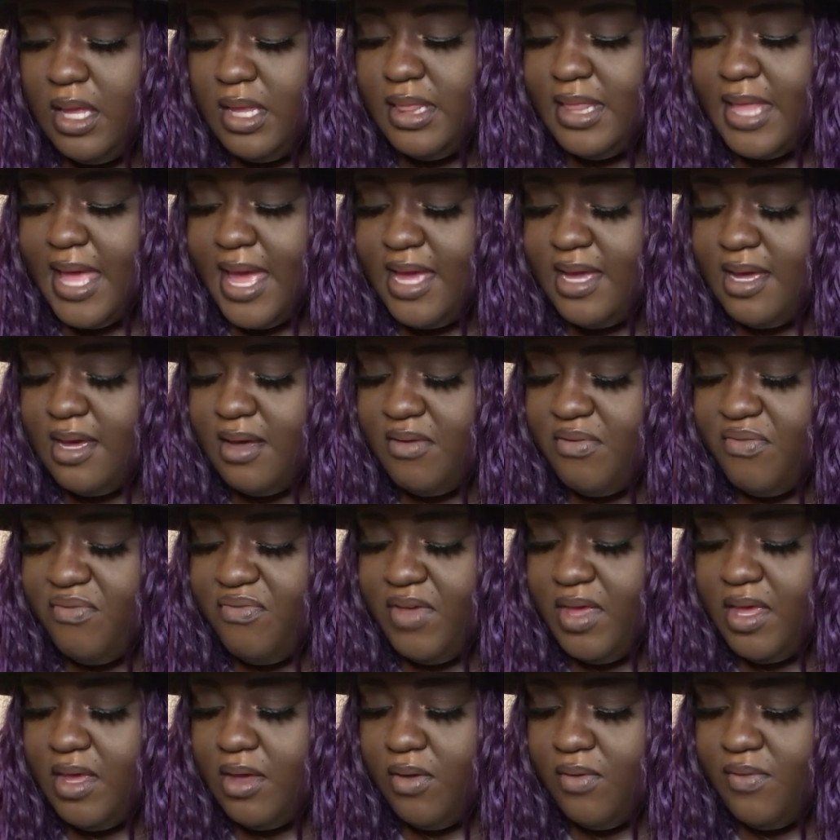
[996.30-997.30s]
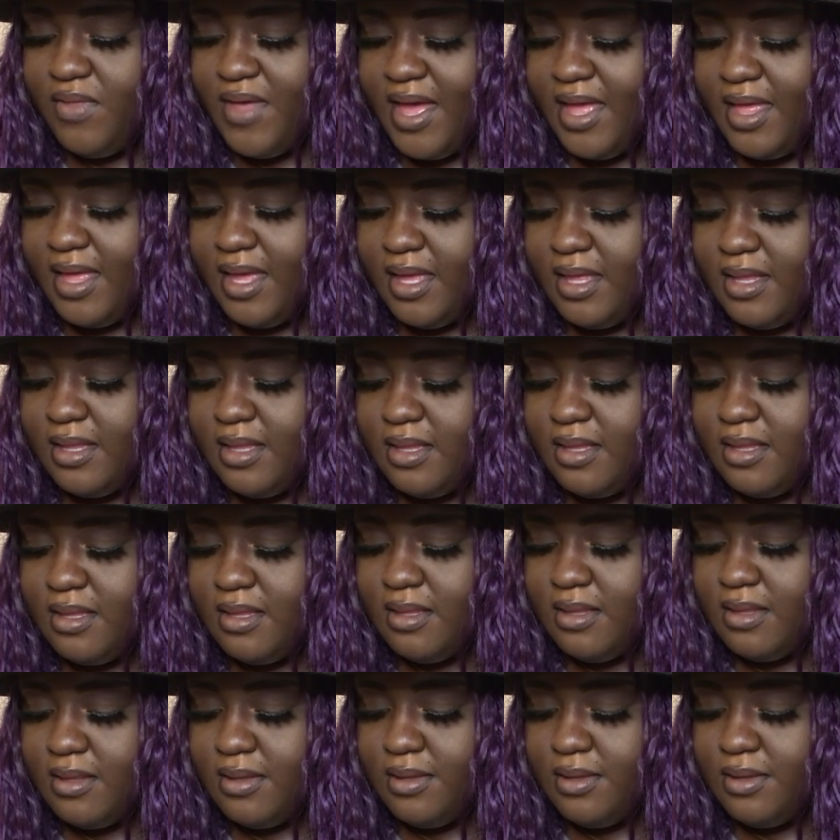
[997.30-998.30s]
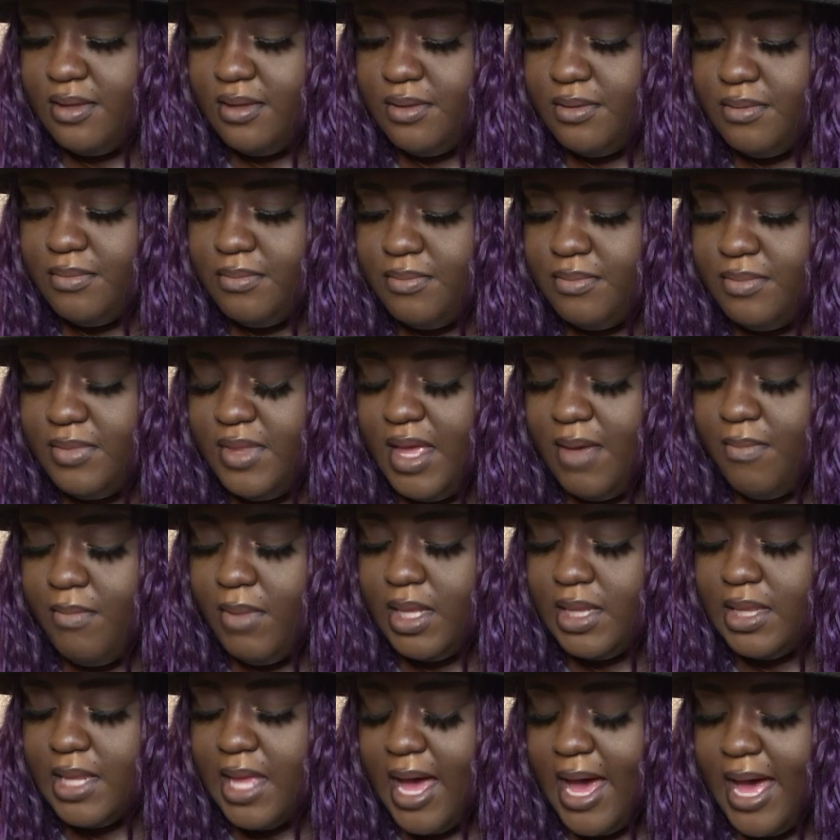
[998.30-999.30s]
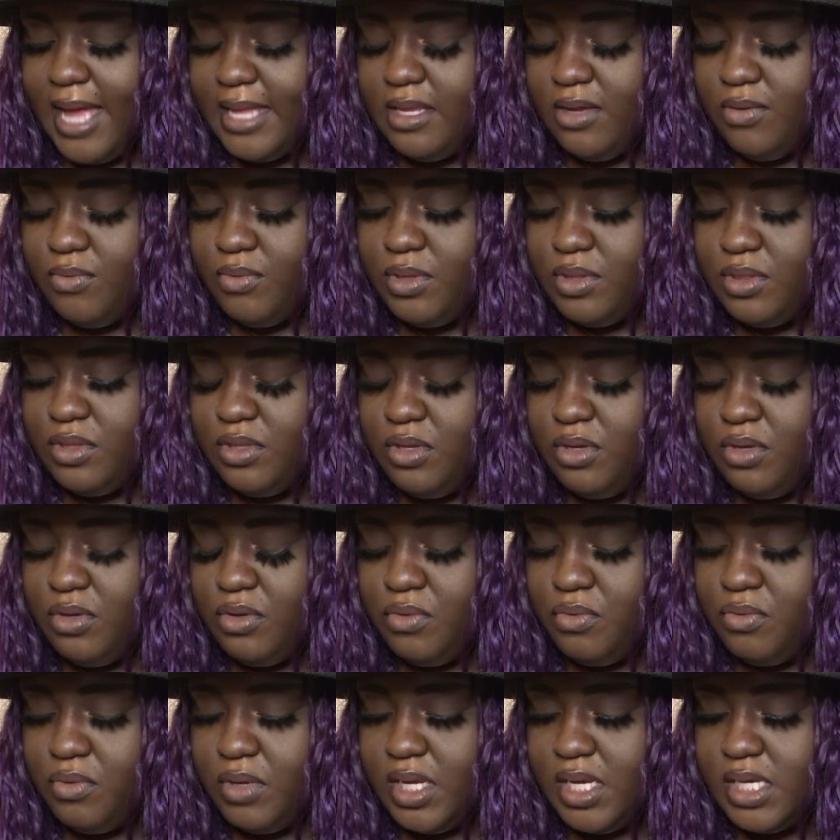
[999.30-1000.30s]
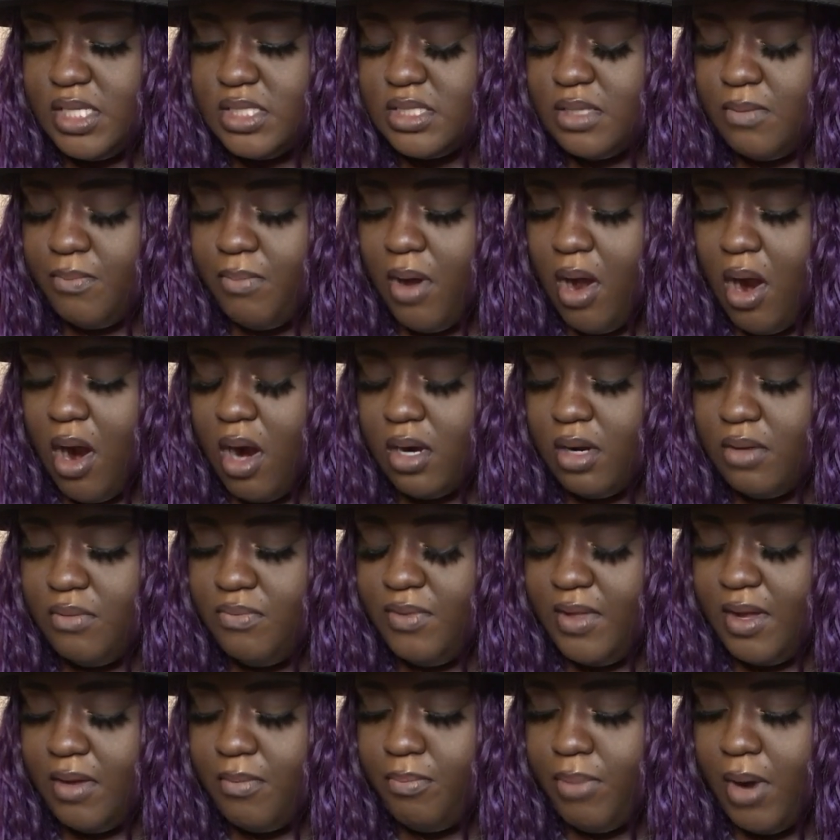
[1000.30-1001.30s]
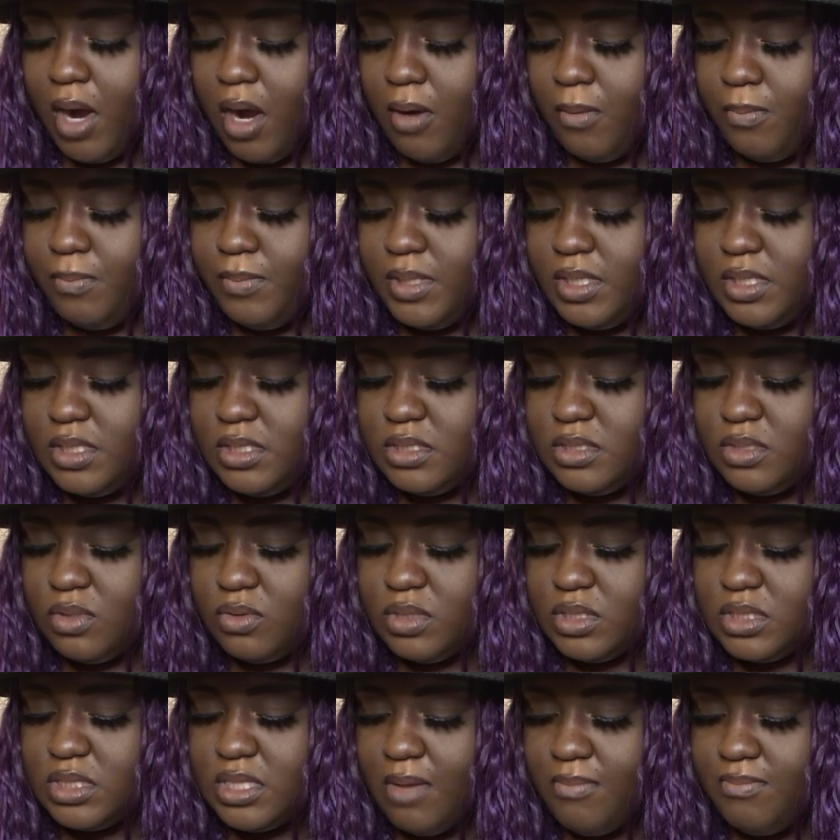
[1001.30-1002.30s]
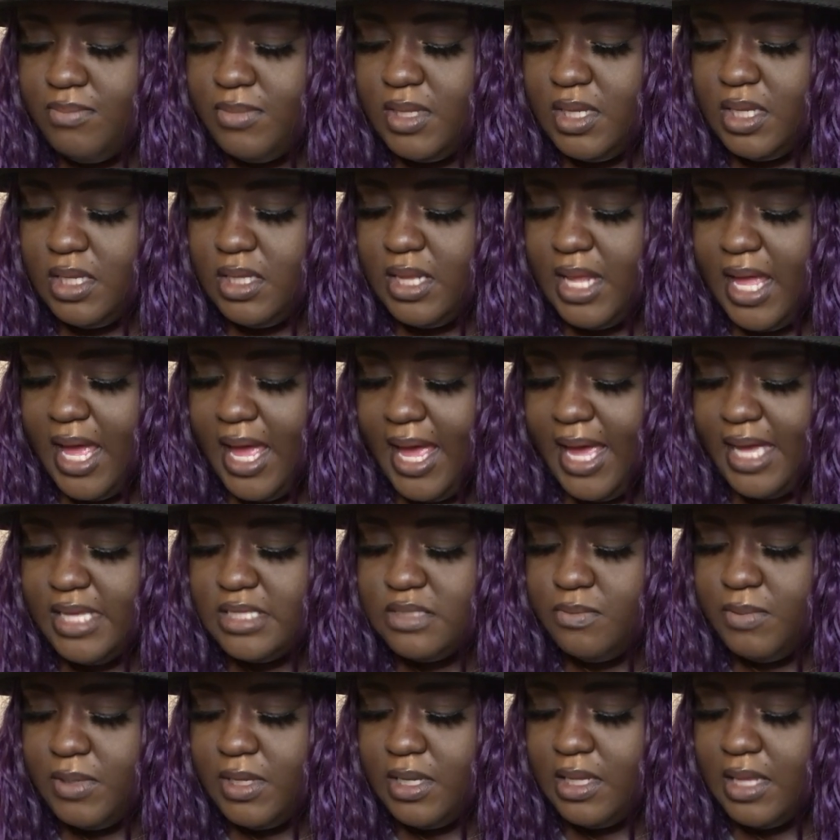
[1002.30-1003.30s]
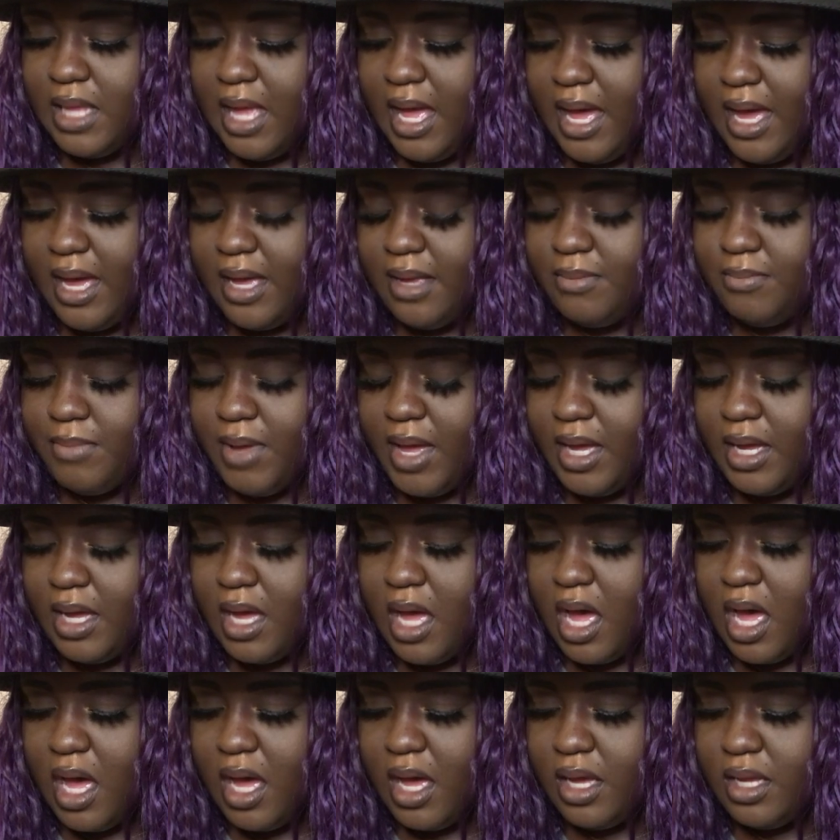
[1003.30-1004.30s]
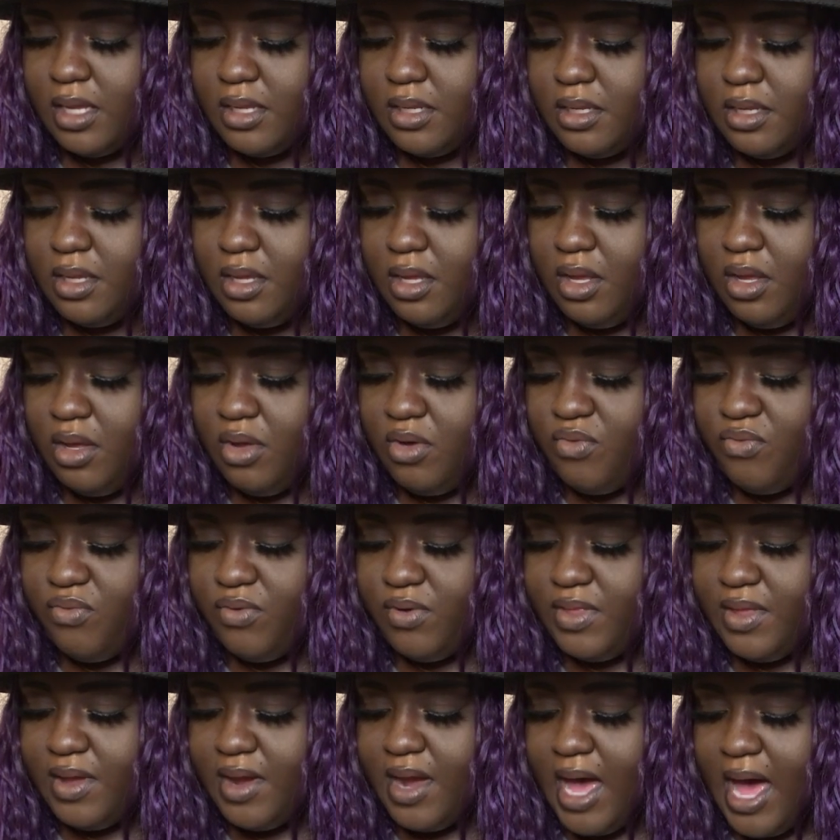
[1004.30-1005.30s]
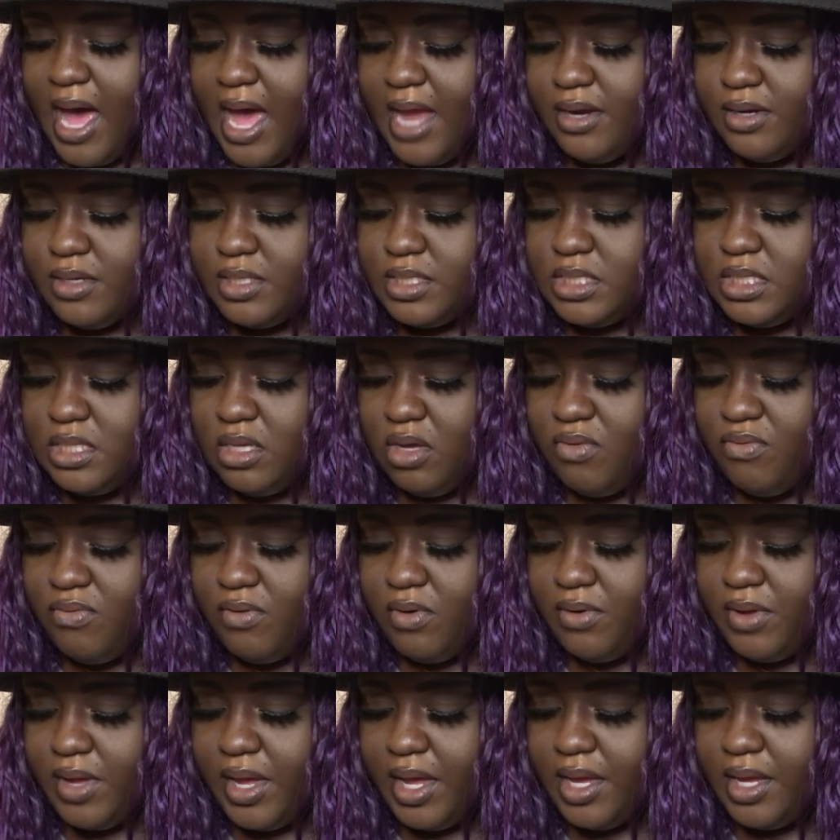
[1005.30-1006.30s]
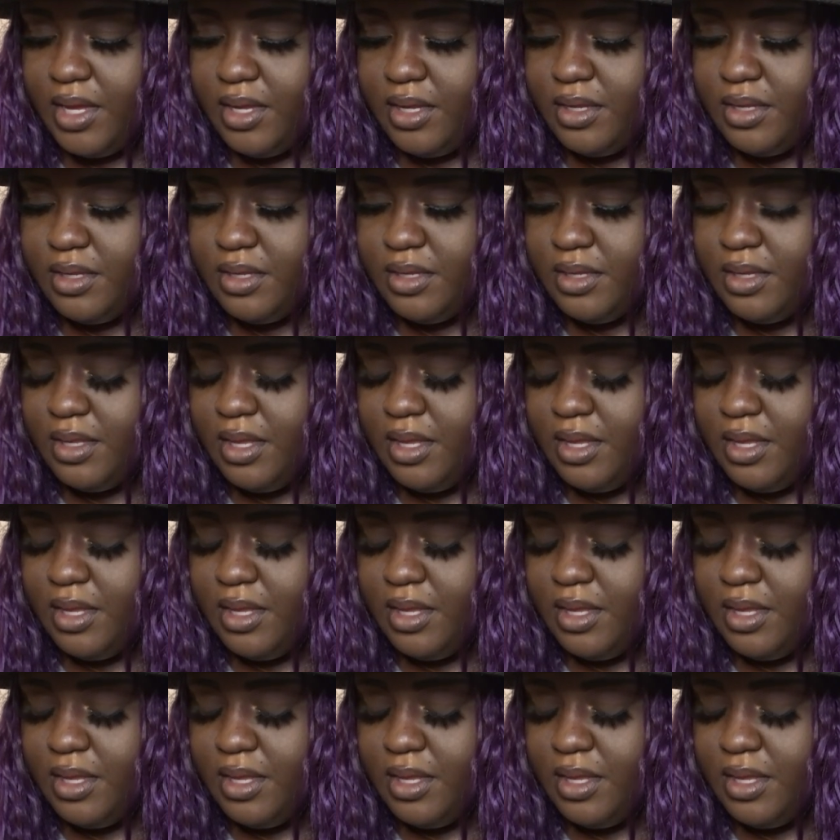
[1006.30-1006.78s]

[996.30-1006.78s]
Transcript: They could feel that them aligning with you is a part of their purpose or something that has been aligned by God for their higher self, okay?